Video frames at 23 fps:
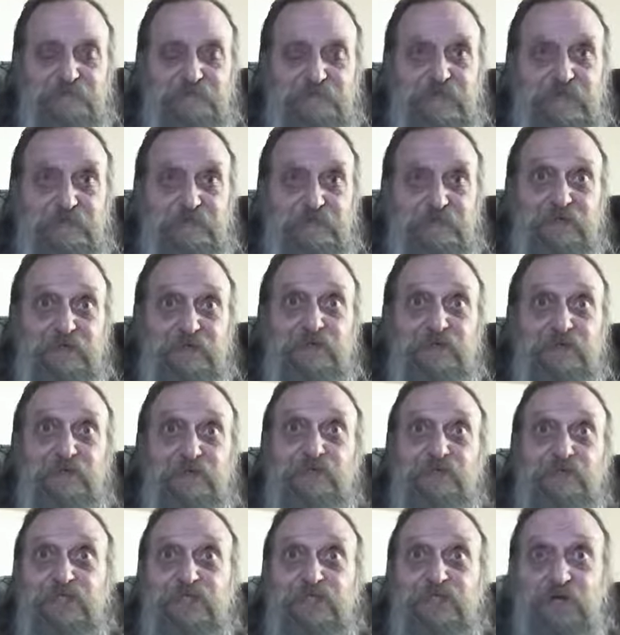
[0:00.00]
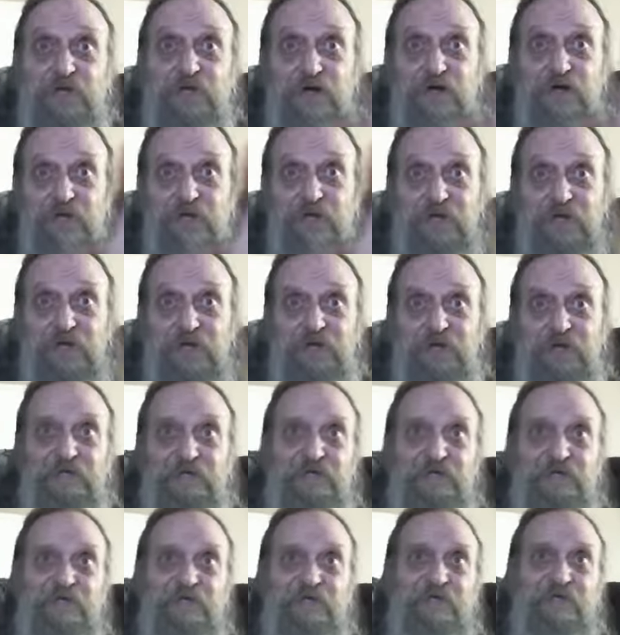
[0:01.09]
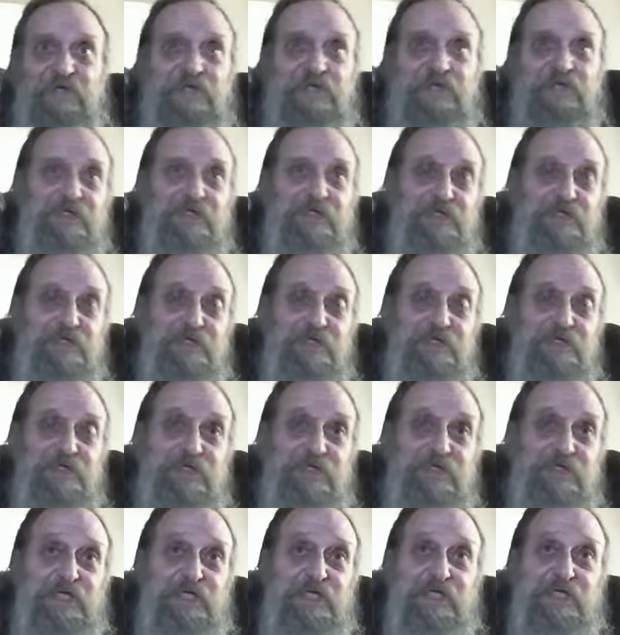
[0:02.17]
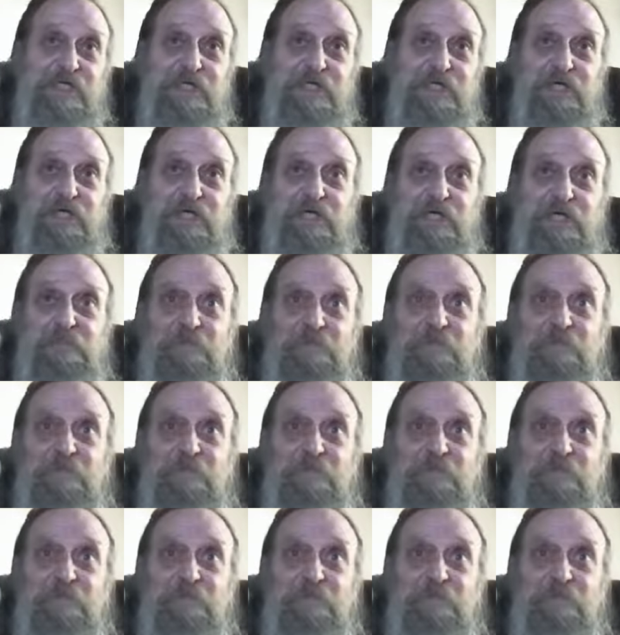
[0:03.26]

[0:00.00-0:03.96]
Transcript: get you started into looking it up.